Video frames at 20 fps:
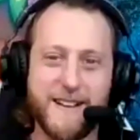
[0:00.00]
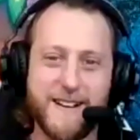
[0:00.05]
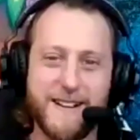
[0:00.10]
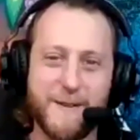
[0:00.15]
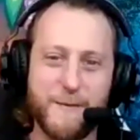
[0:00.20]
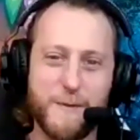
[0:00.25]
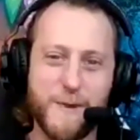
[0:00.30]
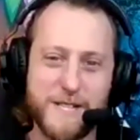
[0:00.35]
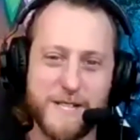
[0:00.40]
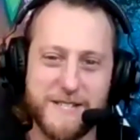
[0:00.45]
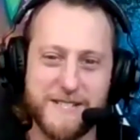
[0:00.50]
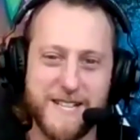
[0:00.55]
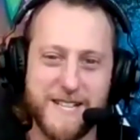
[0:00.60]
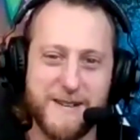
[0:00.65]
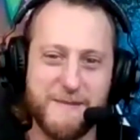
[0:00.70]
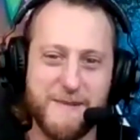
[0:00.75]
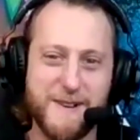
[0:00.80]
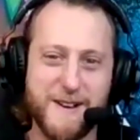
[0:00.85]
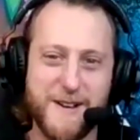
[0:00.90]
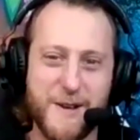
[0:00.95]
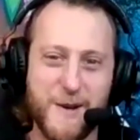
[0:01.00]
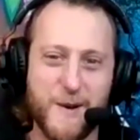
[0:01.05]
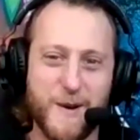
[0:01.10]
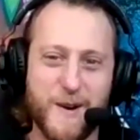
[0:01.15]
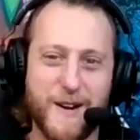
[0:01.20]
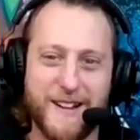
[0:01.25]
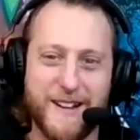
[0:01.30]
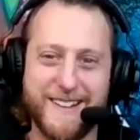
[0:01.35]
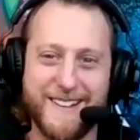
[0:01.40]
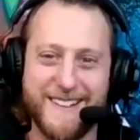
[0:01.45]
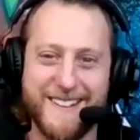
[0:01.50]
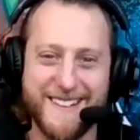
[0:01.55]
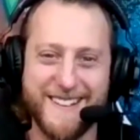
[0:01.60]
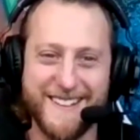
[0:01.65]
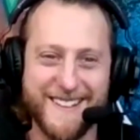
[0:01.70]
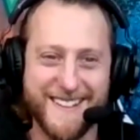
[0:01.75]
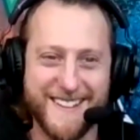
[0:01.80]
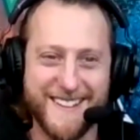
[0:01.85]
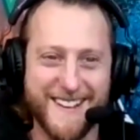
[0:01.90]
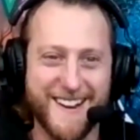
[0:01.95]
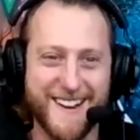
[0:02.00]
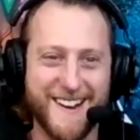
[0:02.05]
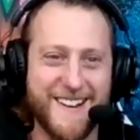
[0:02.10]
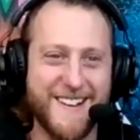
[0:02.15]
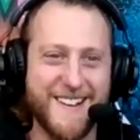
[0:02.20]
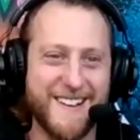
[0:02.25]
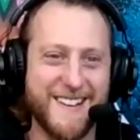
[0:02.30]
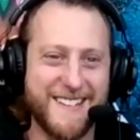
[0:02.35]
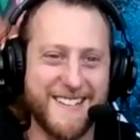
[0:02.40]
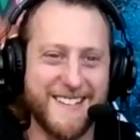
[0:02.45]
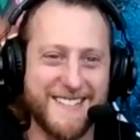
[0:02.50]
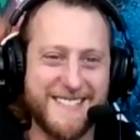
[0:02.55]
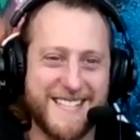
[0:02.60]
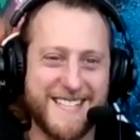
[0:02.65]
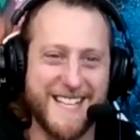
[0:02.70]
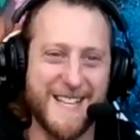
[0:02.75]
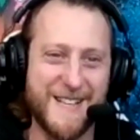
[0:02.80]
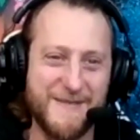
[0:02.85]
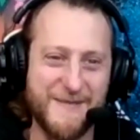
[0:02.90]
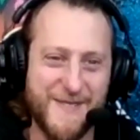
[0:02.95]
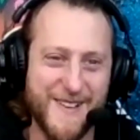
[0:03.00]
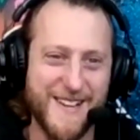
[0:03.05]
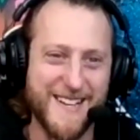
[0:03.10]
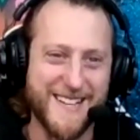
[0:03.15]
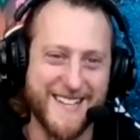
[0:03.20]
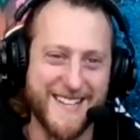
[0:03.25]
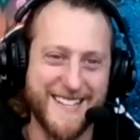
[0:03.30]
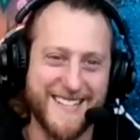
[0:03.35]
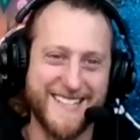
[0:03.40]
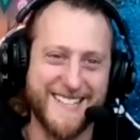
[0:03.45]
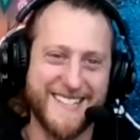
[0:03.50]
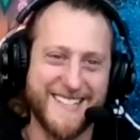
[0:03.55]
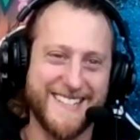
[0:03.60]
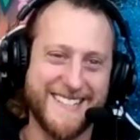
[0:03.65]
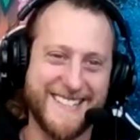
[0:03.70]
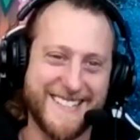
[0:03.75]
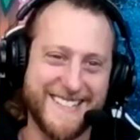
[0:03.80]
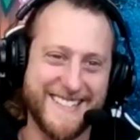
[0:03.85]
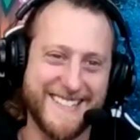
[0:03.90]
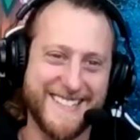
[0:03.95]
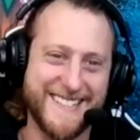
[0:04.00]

Uh, which team are you on? Are you on team um, fucking?